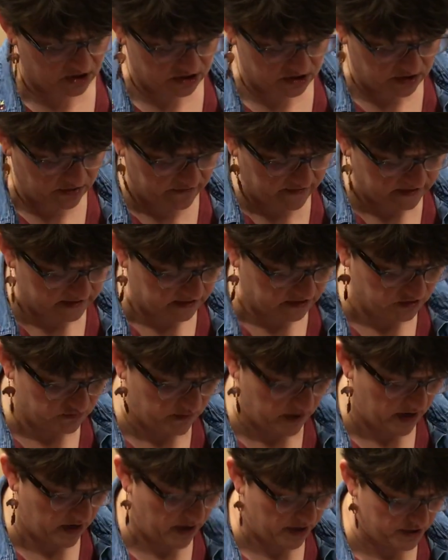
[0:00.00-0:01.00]
So this is
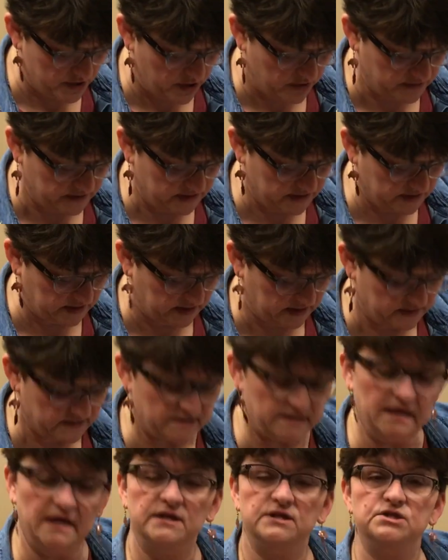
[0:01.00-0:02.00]
where our nose is going to
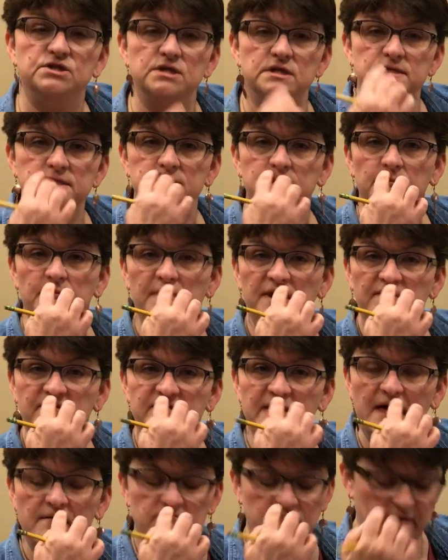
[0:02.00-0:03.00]
sit just
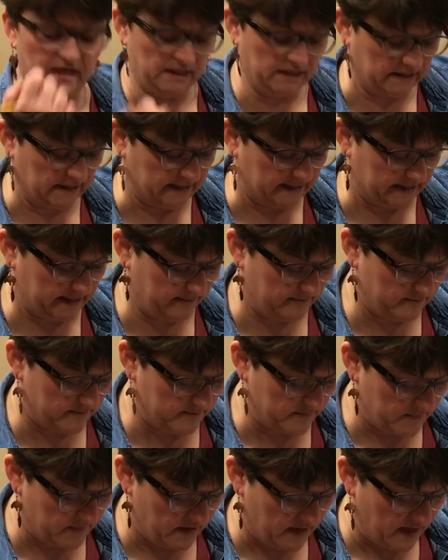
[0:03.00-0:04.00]
above that midline.
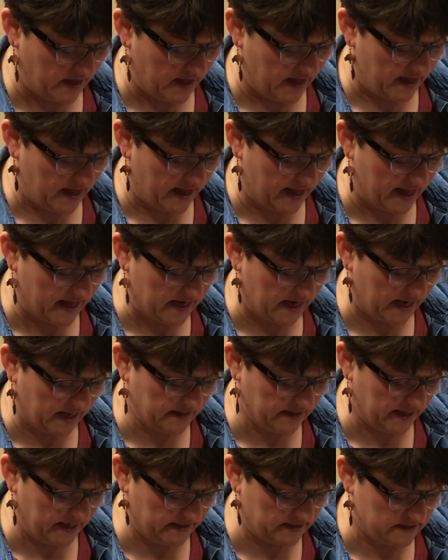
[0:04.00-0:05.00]
And I
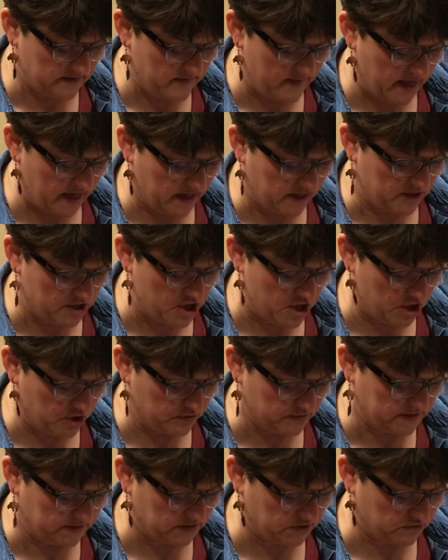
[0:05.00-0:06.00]
like to make
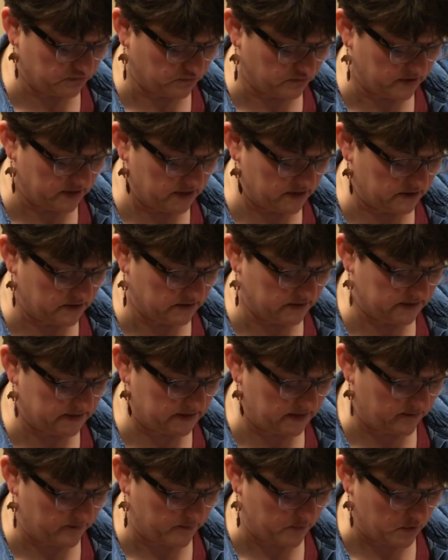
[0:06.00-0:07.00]
noses real
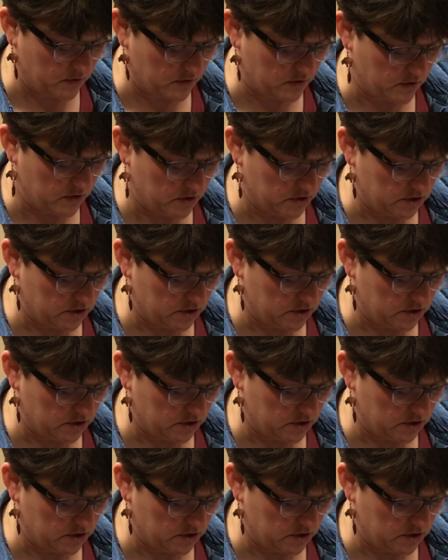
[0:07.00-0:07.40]
simple.